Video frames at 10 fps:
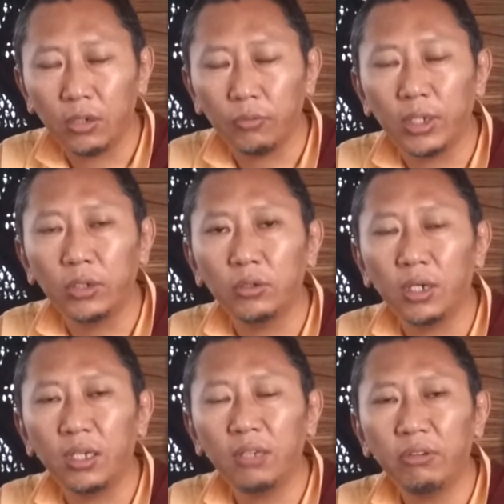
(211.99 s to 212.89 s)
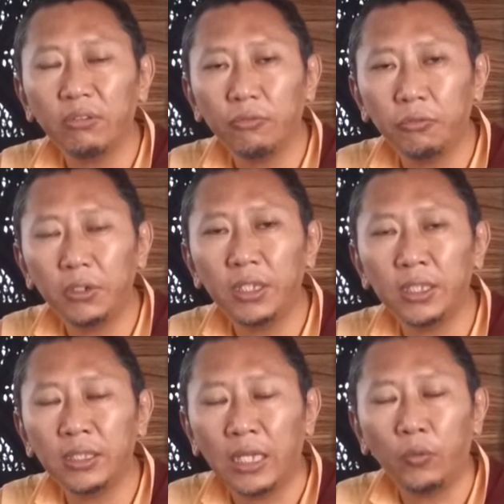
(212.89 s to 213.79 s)
When you are living fully
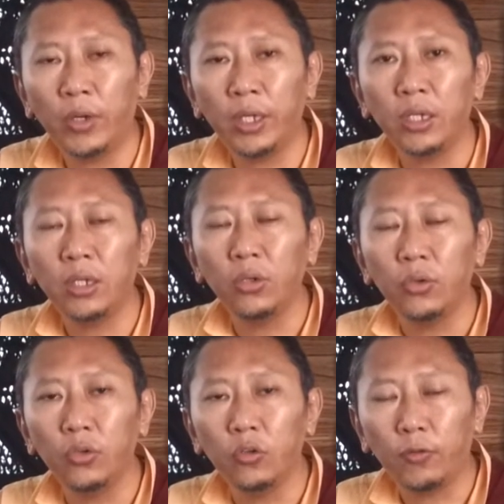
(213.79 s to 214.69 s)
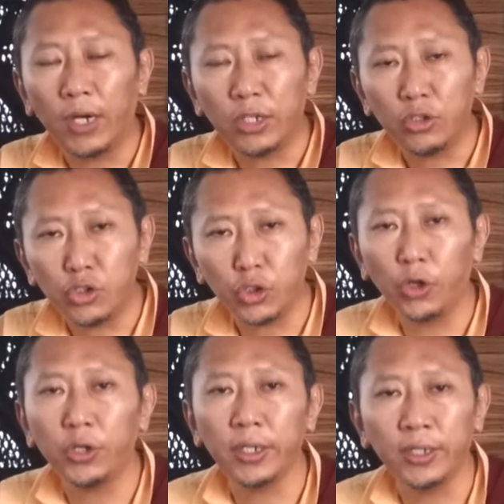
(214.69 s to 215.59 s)
in that way, you find
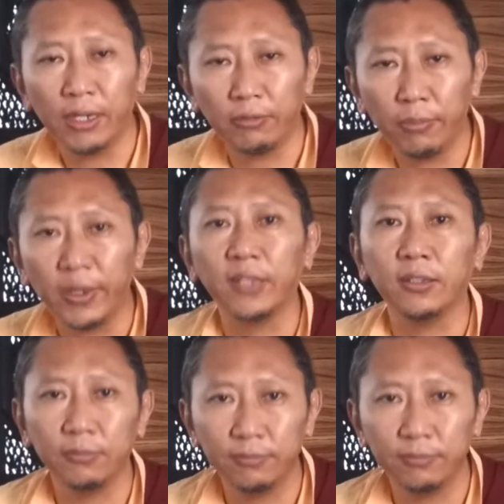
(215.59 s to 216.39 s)
joy in every breath.